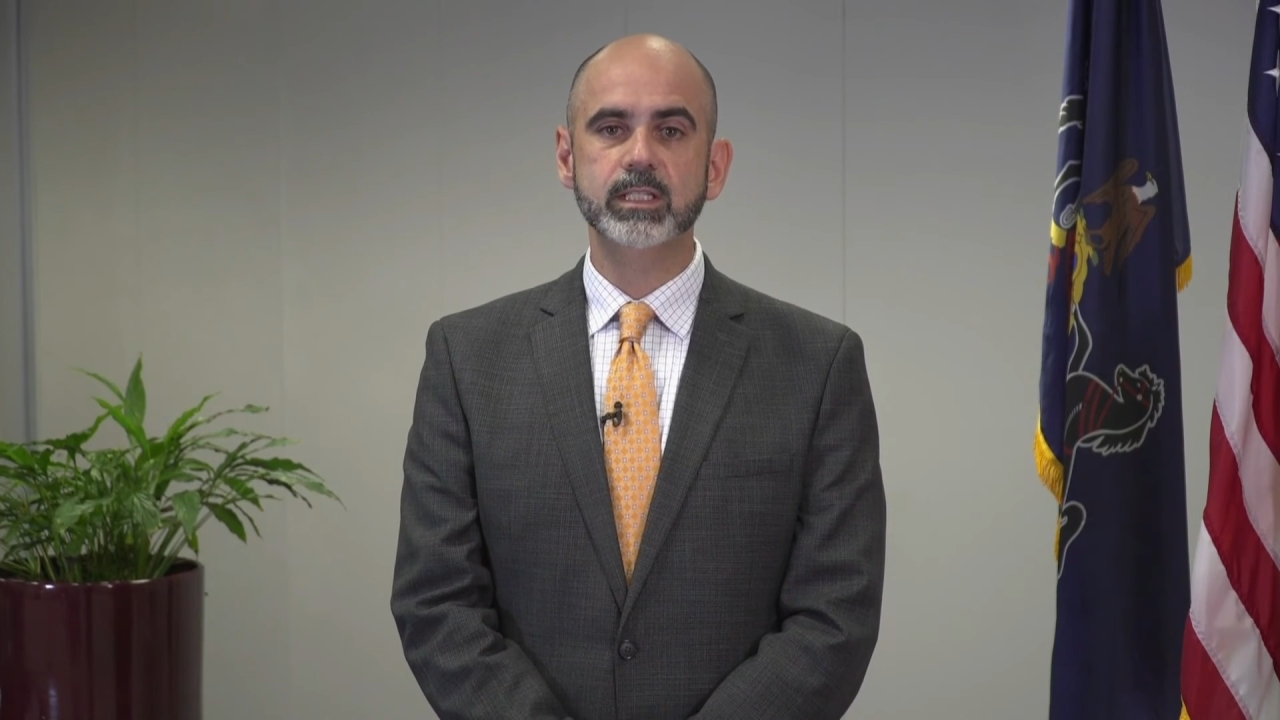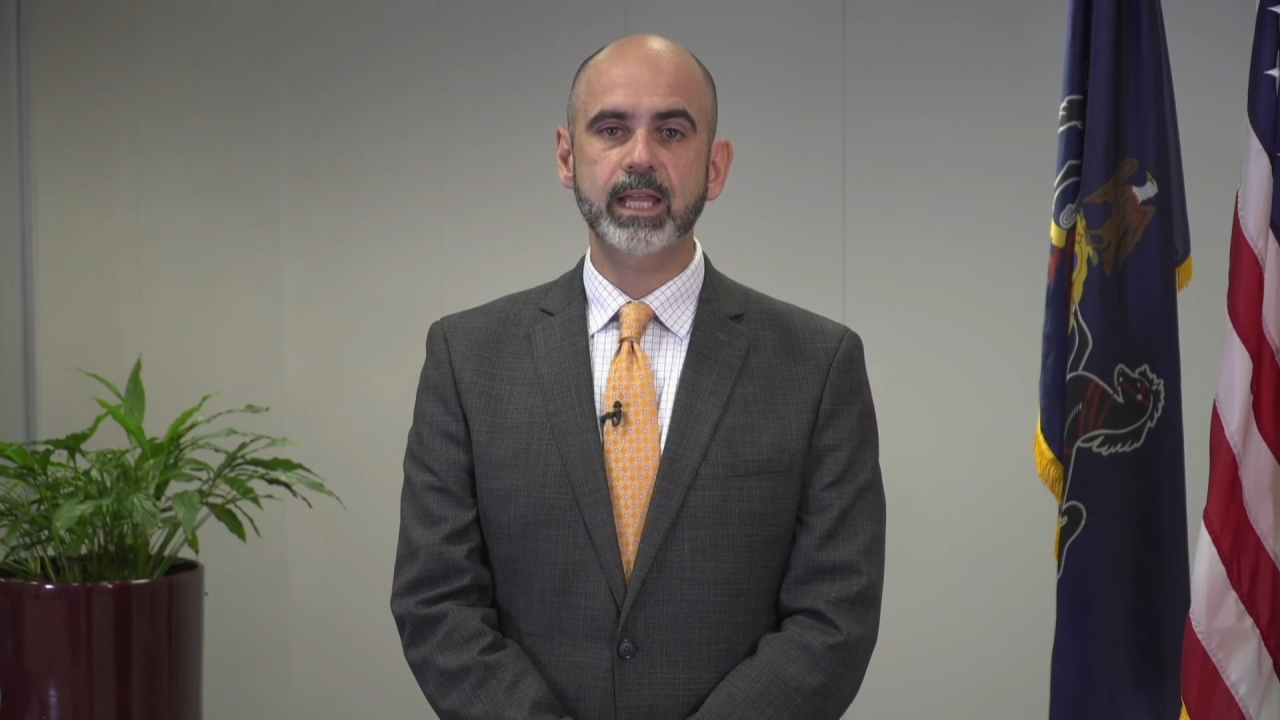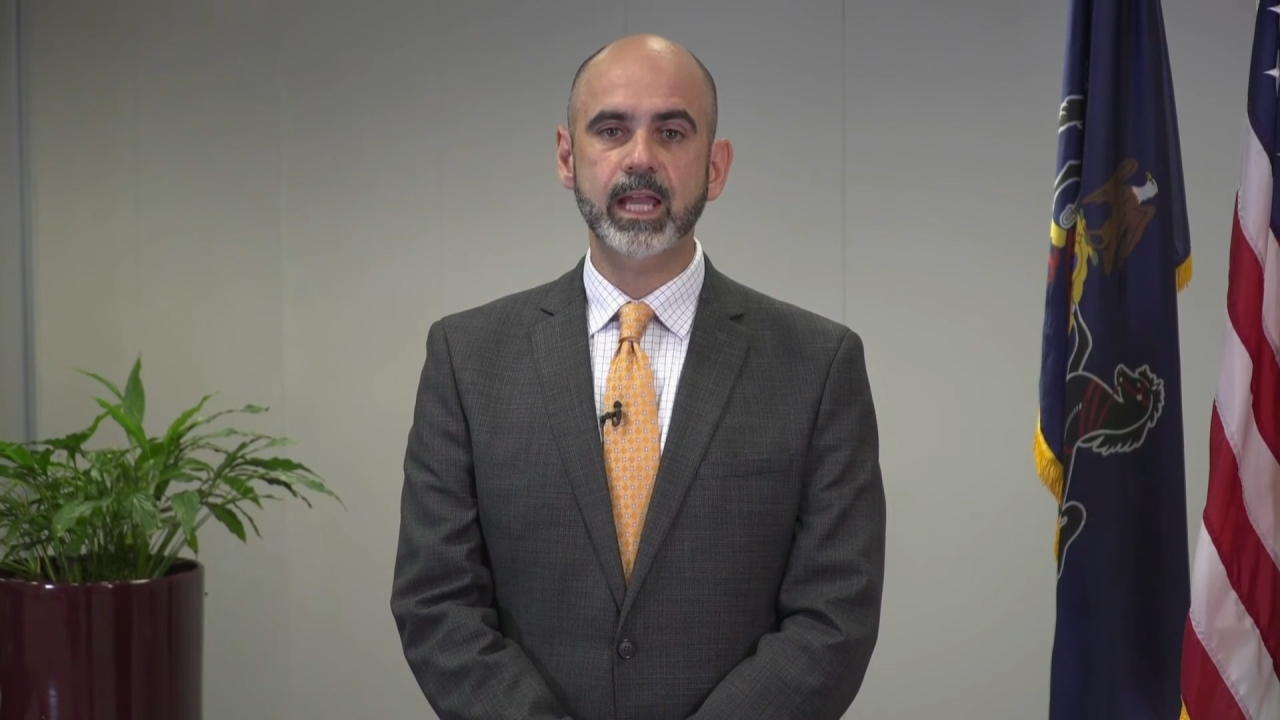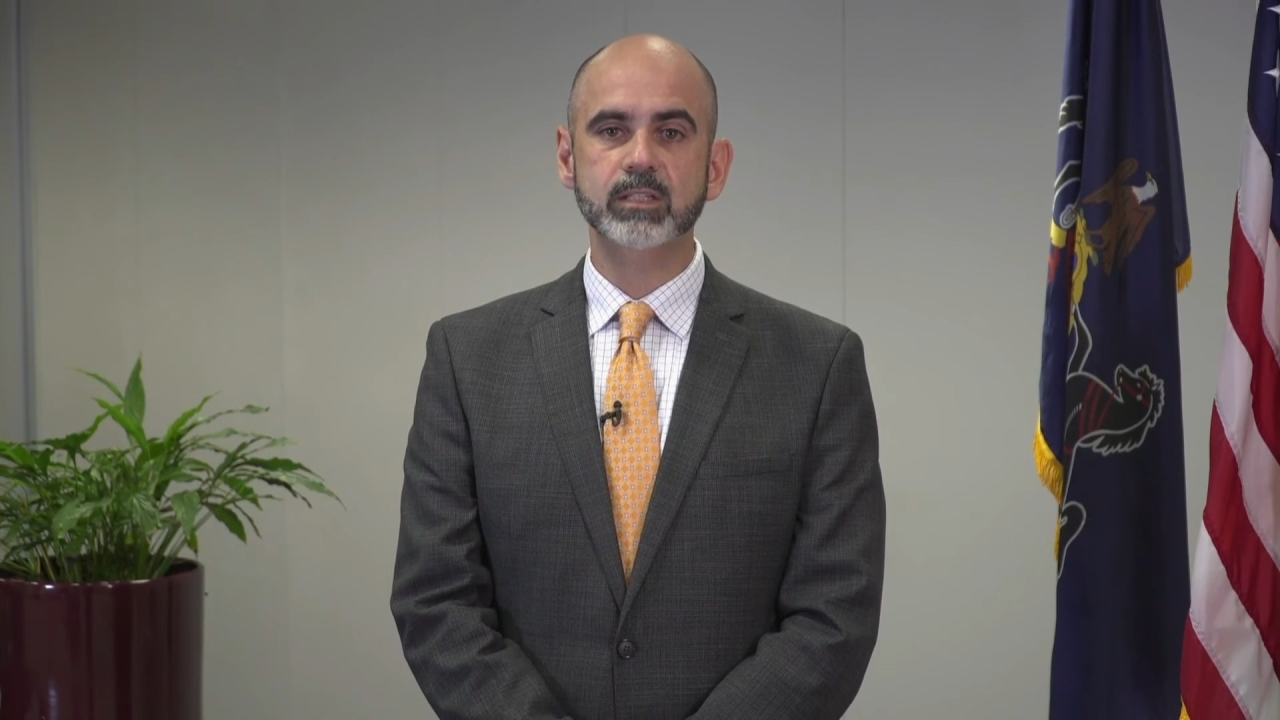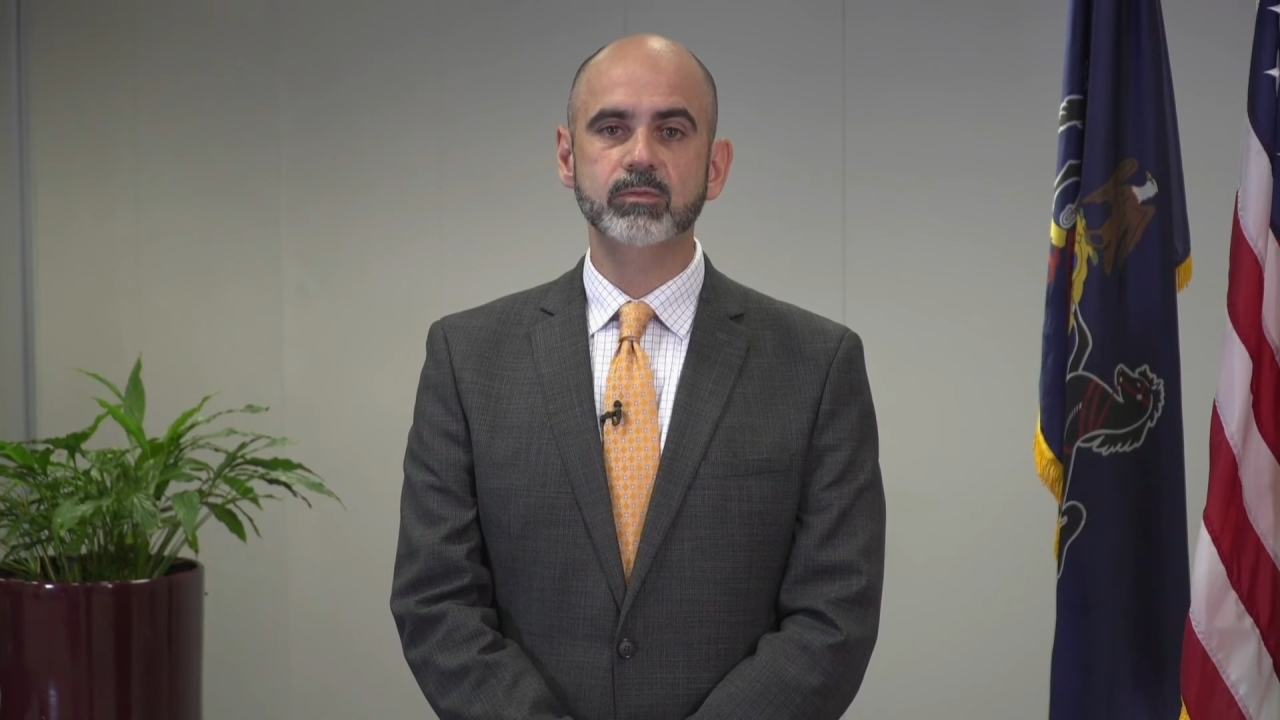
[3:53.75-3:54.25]

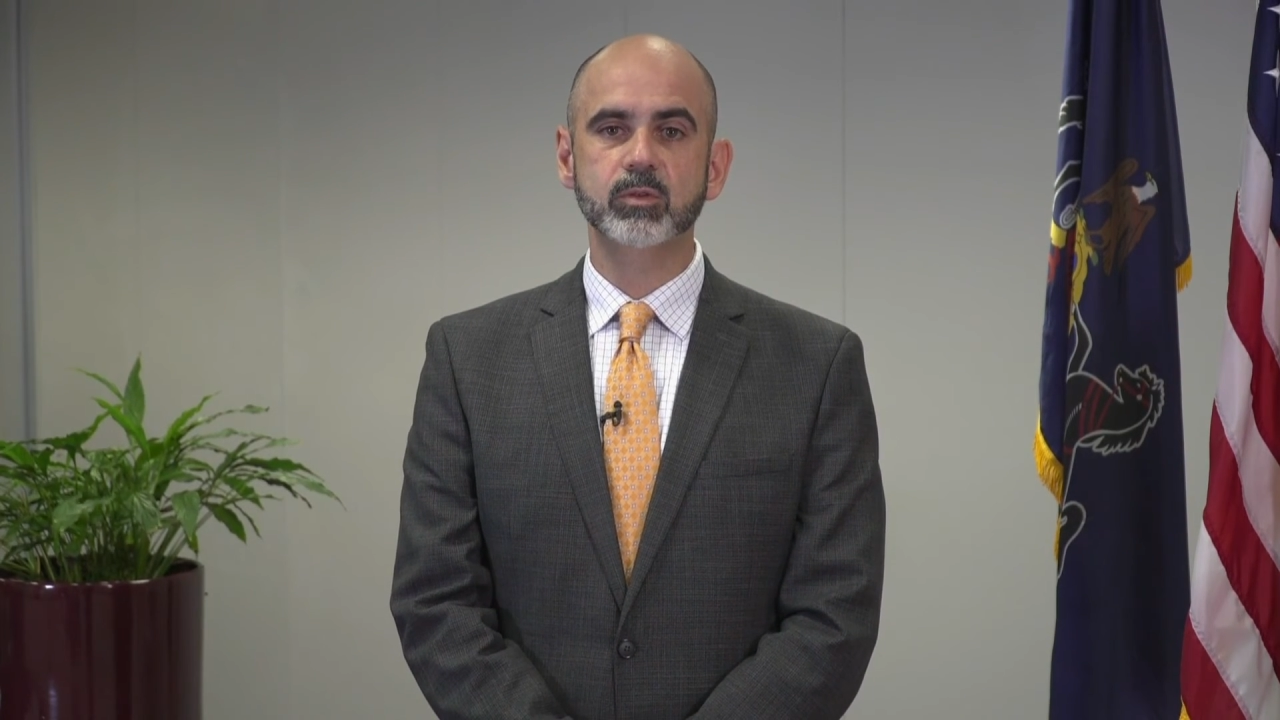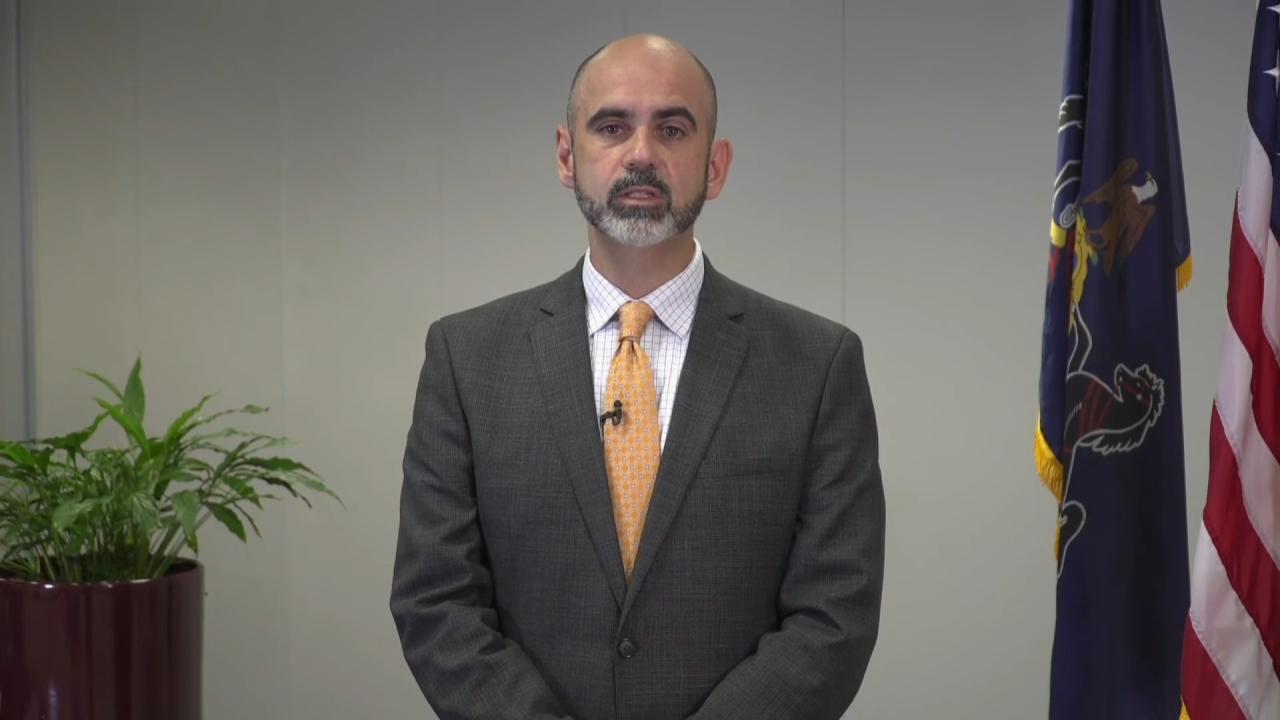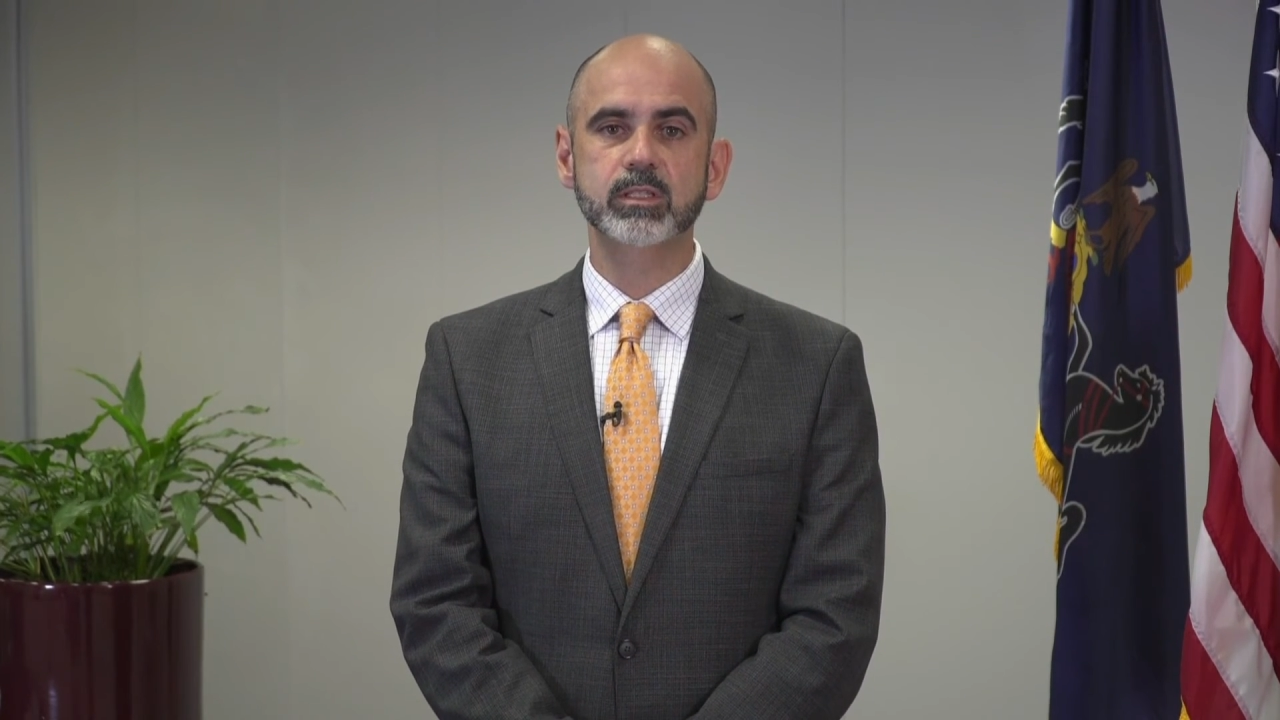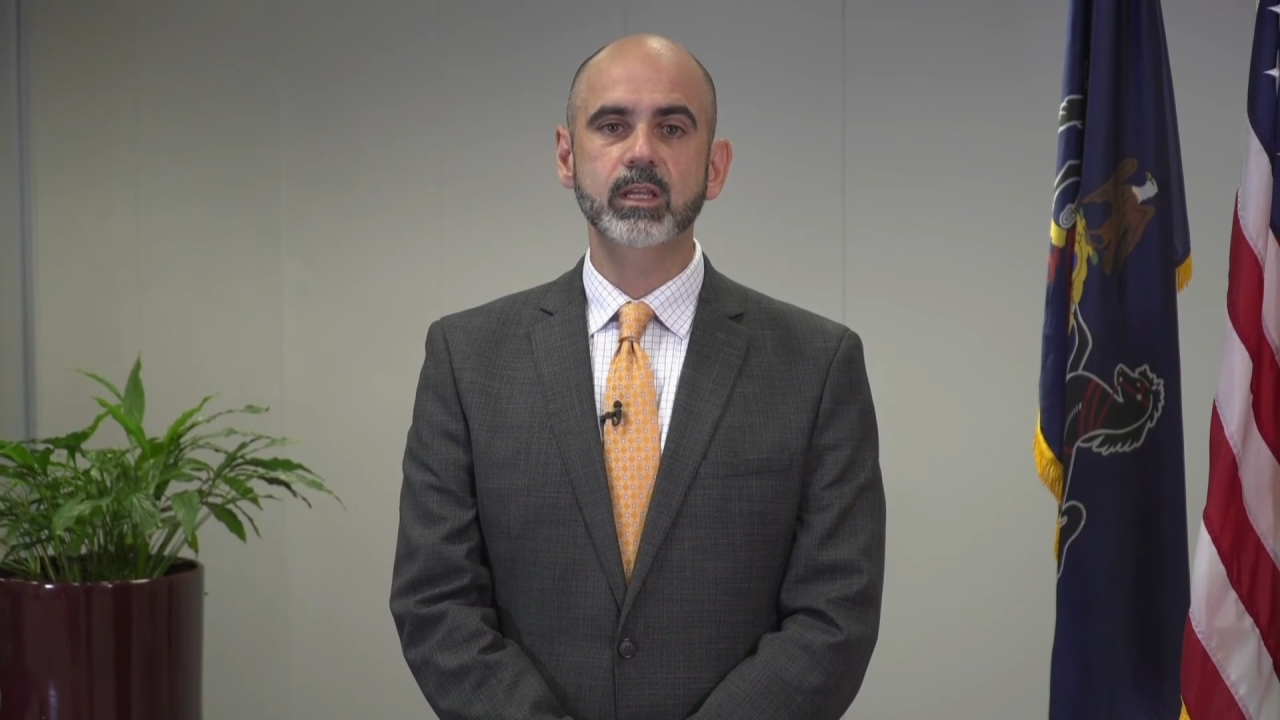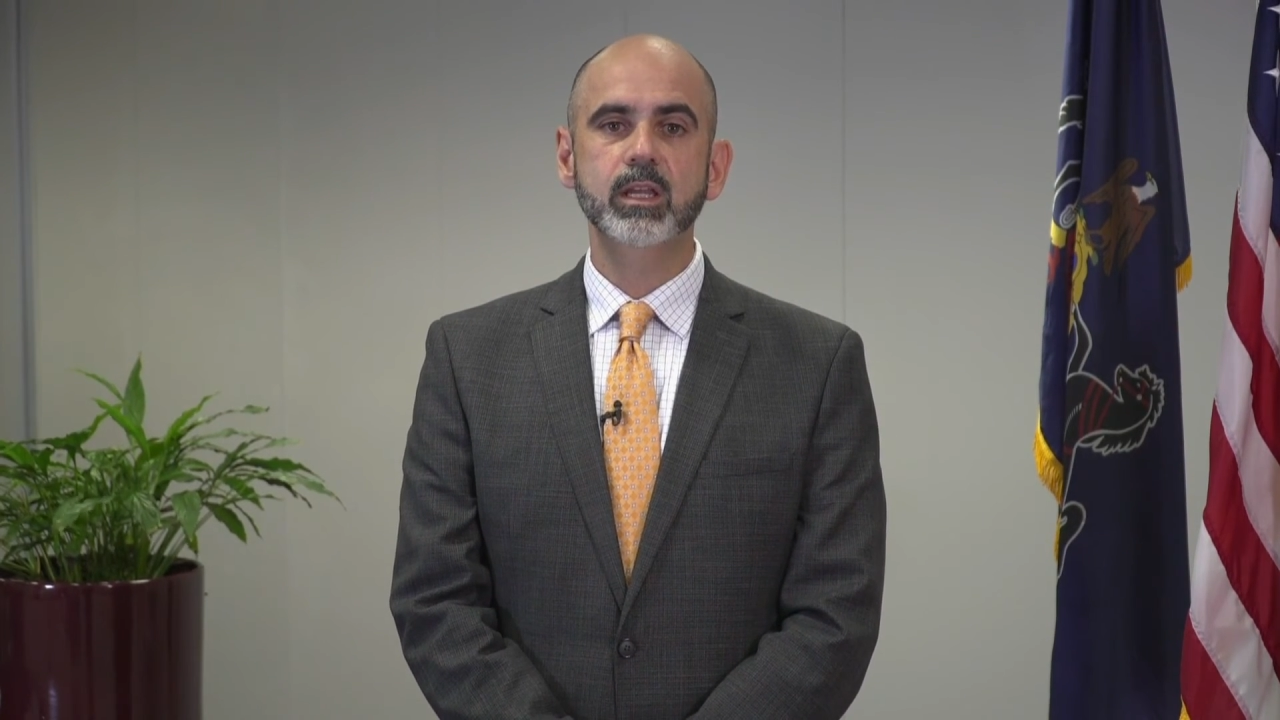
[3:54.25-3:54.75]
task force